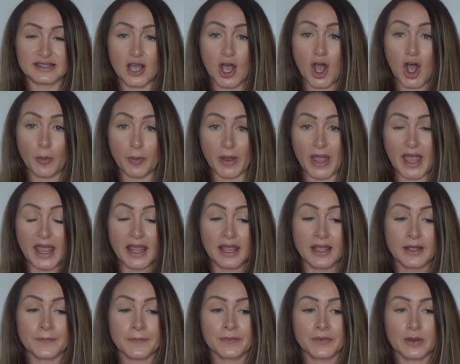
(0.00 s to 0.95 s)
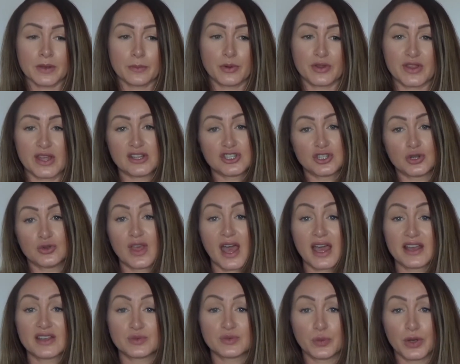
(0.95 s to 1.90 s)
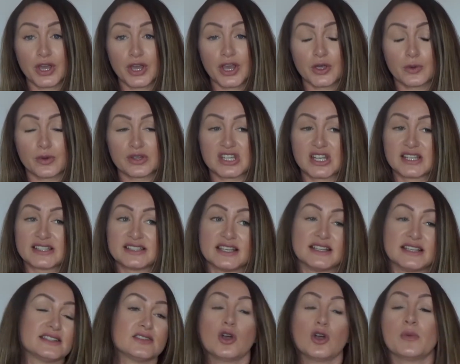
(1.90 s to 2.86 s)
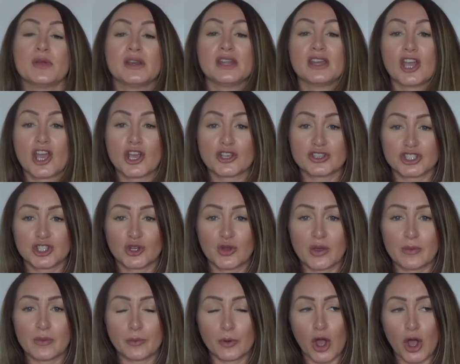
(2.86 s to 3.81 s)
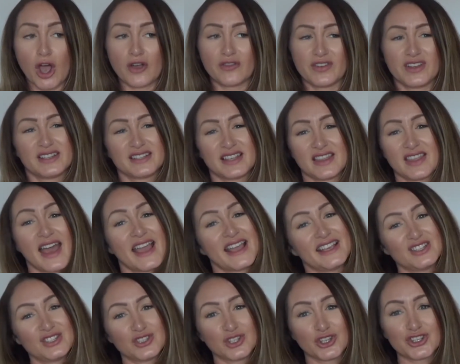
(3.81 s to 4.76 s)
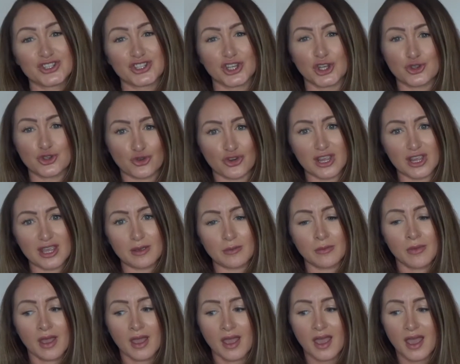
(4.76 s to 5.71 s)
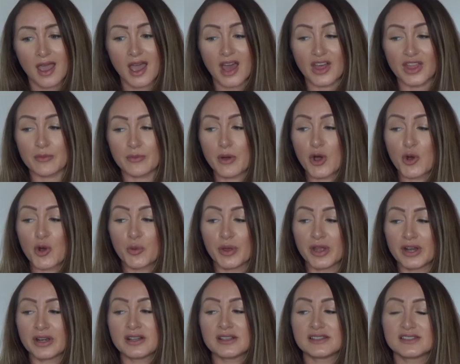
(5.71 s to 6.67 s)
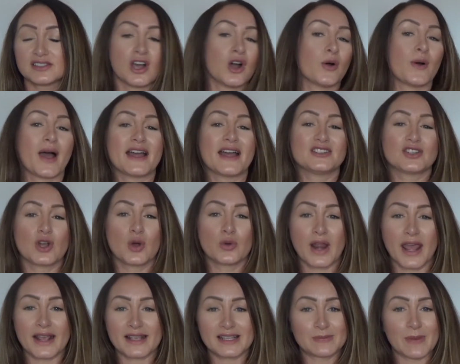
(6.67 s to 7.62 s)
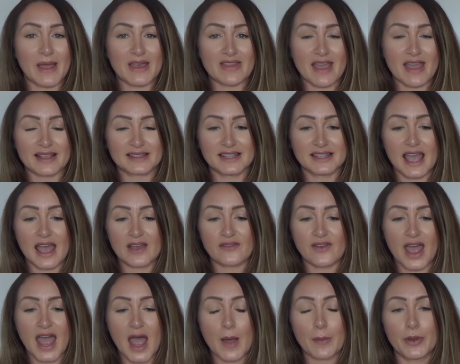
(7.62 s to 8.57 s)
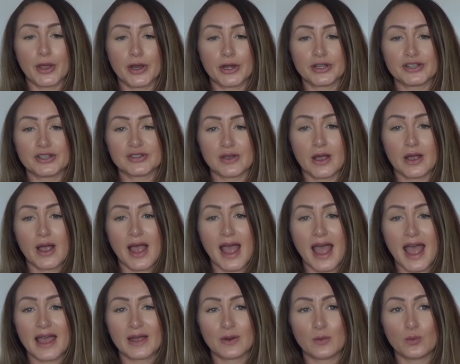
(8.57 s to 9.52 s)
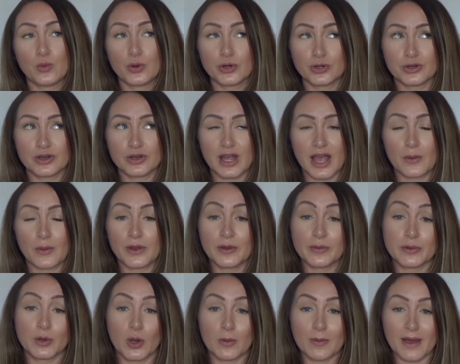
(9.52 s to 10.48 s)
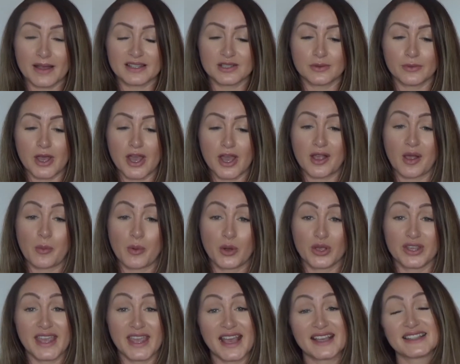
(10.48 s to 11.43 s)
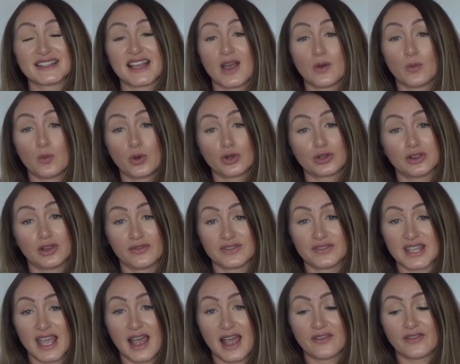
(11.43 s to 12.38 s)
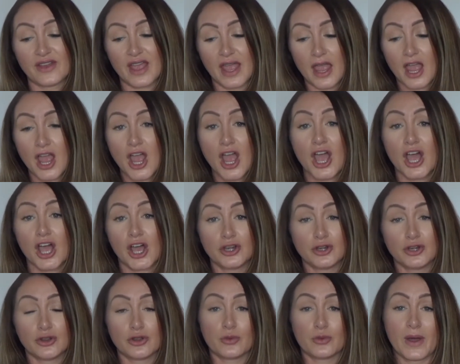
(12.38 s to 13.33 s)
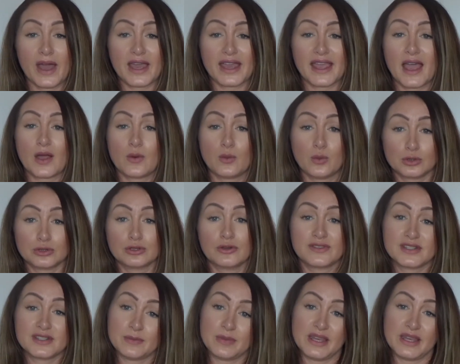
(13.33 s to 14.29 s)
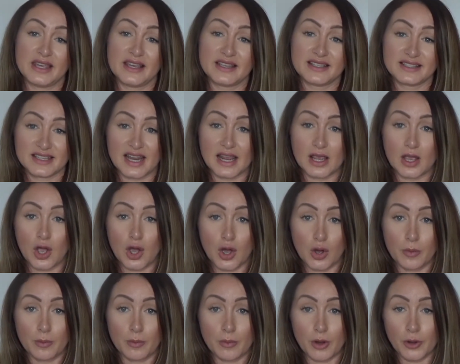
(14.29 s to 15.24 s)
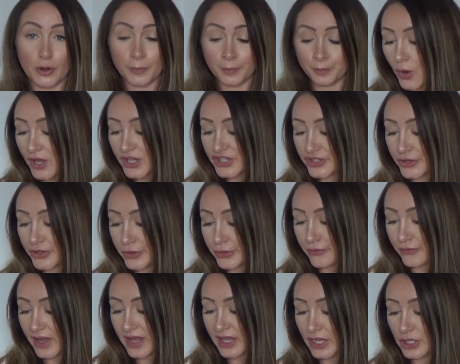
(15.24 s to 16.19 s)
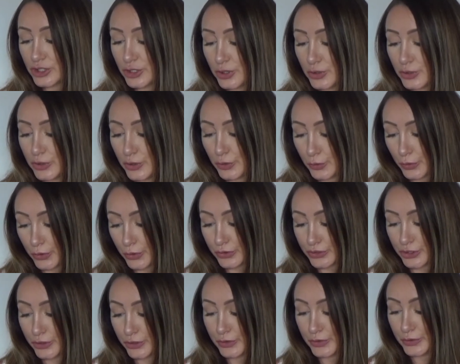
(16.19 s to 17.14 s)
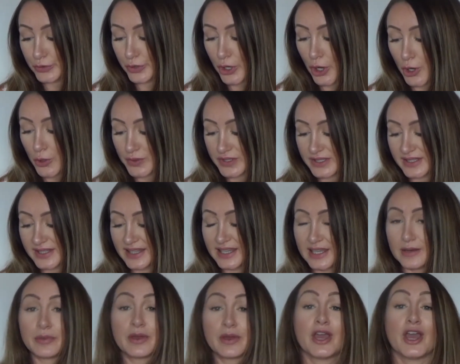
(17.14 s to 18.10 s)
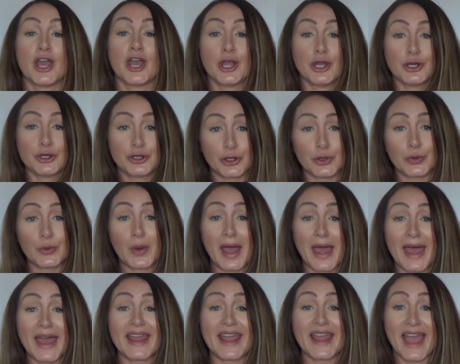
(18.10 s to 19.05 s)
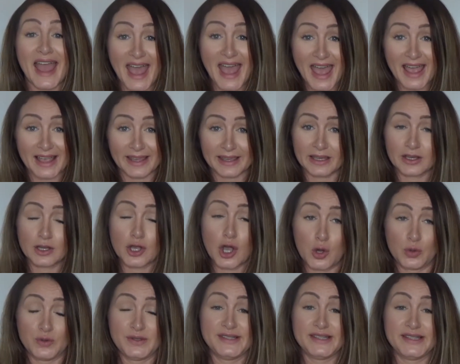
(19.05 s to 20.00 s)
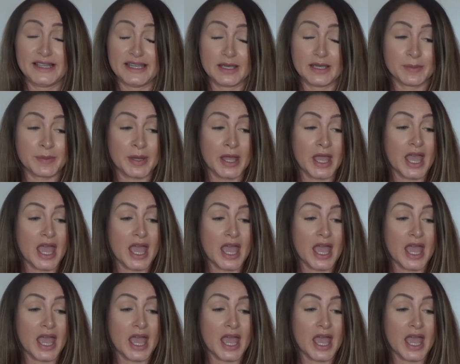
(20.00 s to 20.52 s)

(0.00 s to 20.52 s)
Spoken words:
a hobby, but then do that as work, which I see so many girls doing, but obviously that is just a dream at the moment, so I don't expect that to ever happen. So I will be going back to work, but yes, I would love to have it another way. I would love to be a stay-at-home mum. Question 3, do you co-sleep? Do I heck co-sleep?